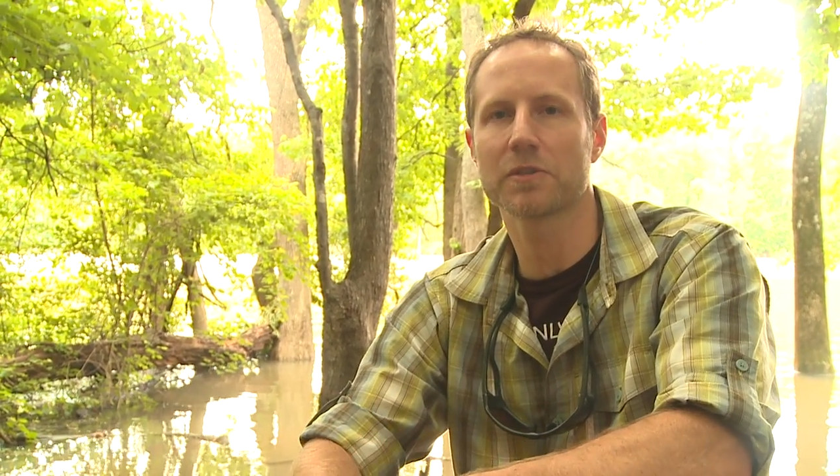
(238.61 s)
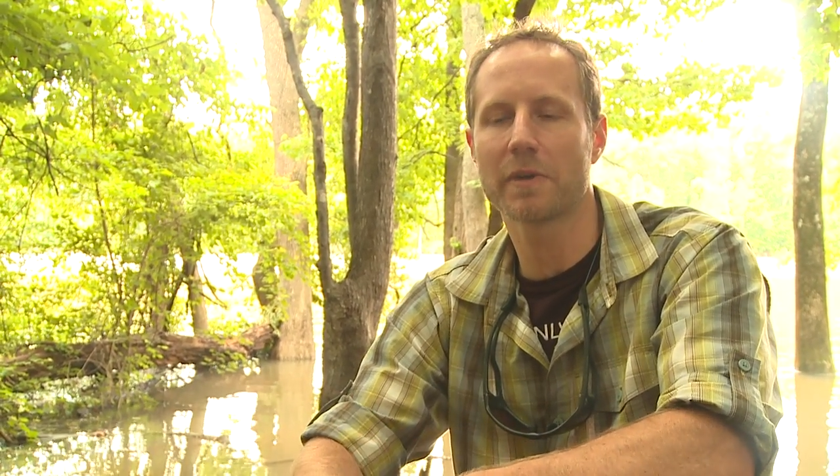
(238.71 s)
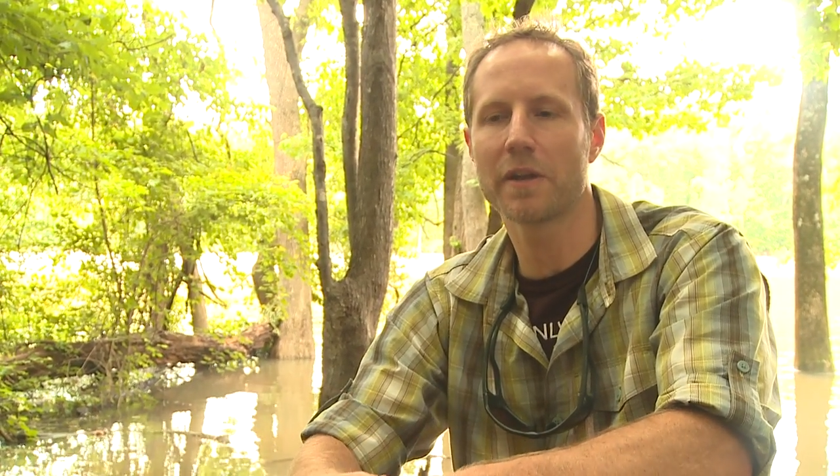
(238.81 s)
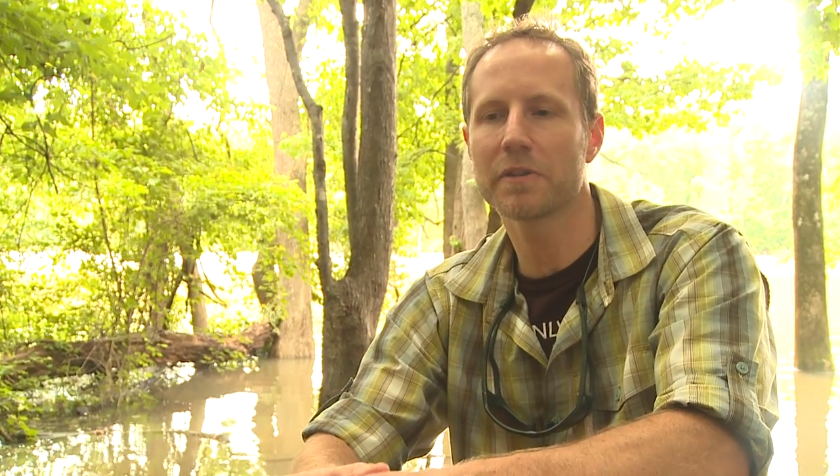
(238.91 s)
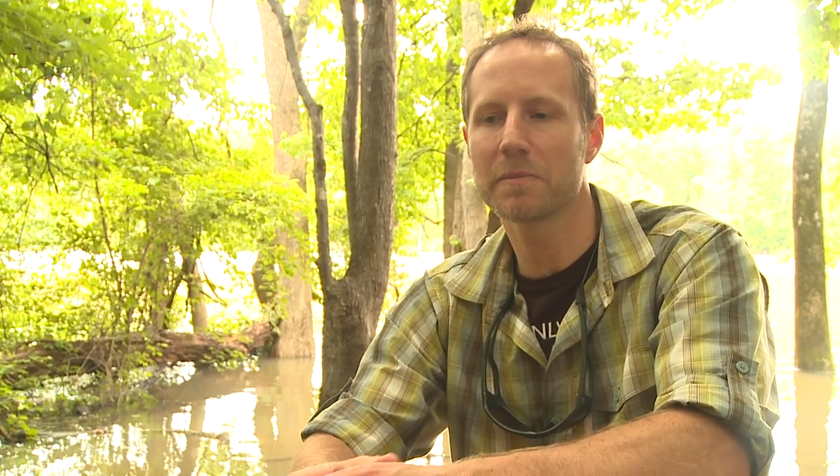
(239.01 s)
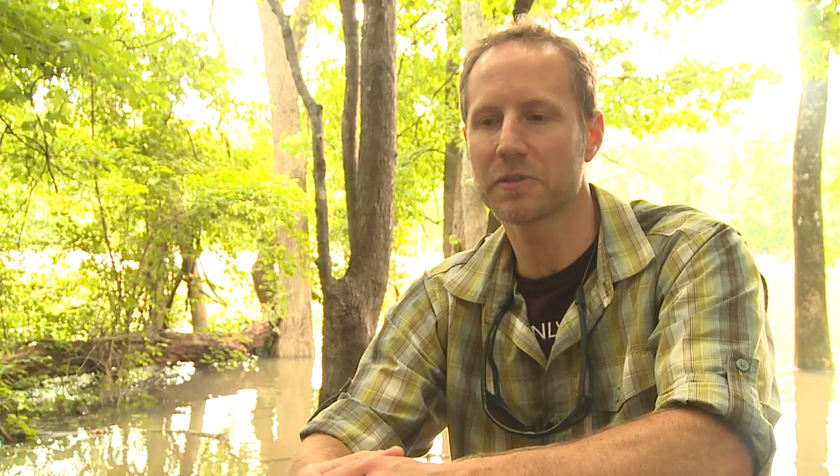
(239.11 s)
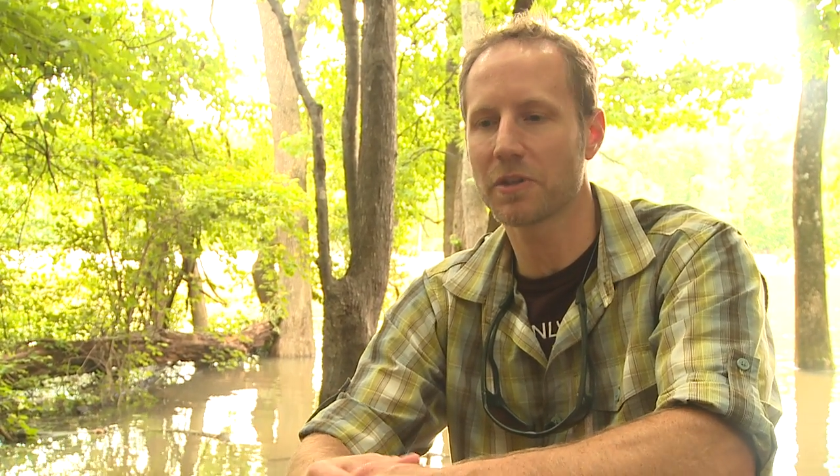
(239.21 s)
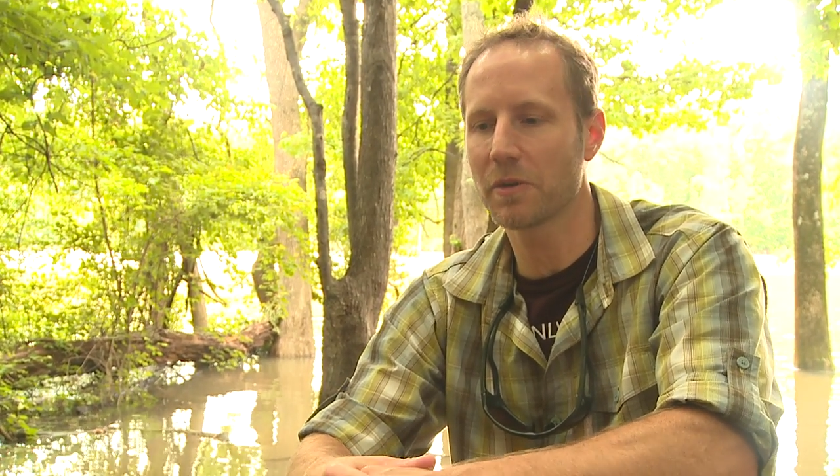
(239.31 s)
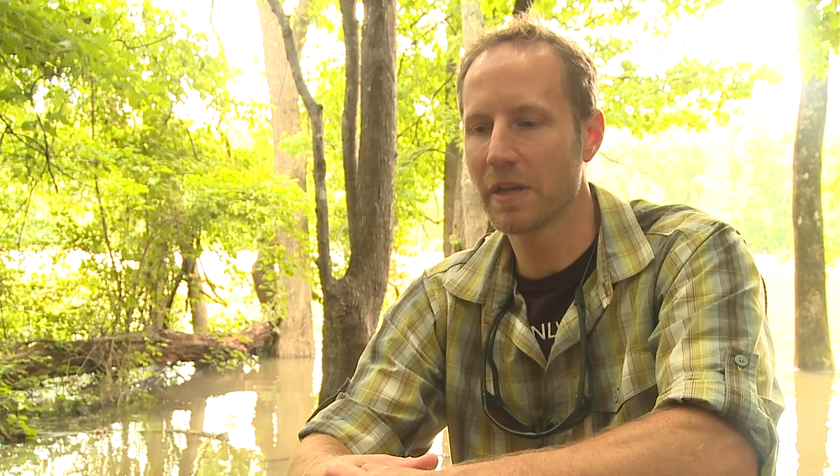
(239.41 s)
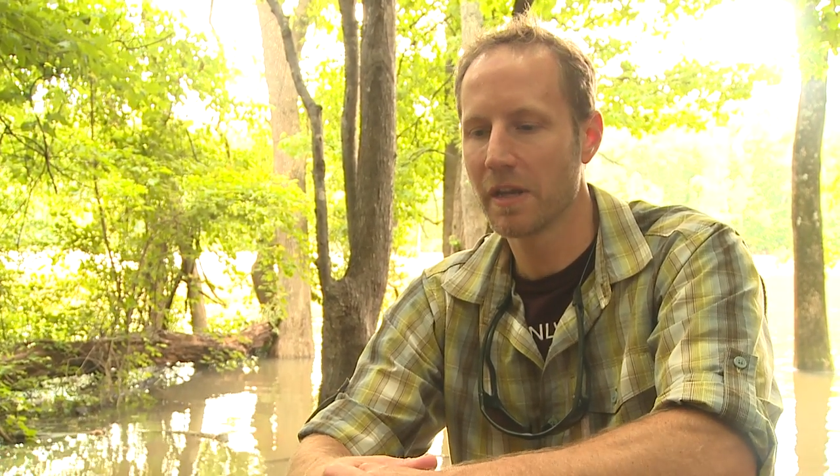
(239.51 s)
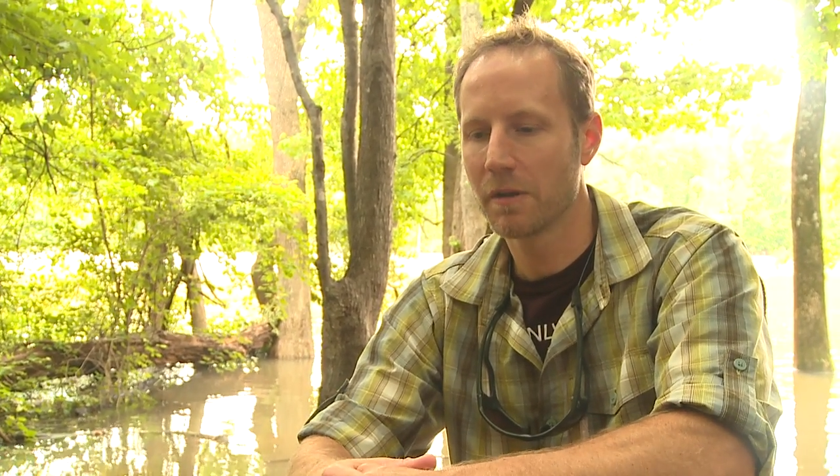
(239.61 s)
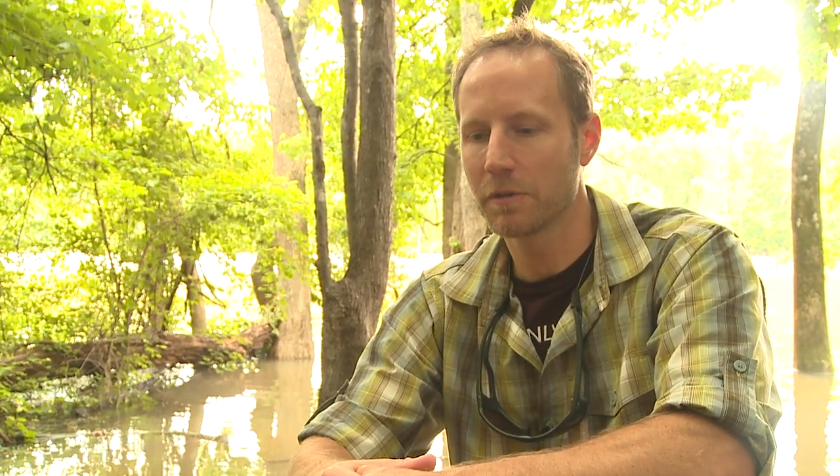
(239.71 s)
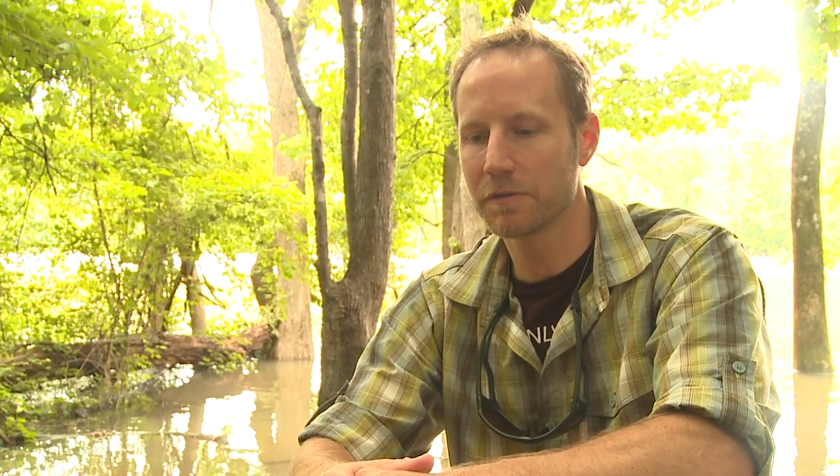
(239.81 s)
around them. So we've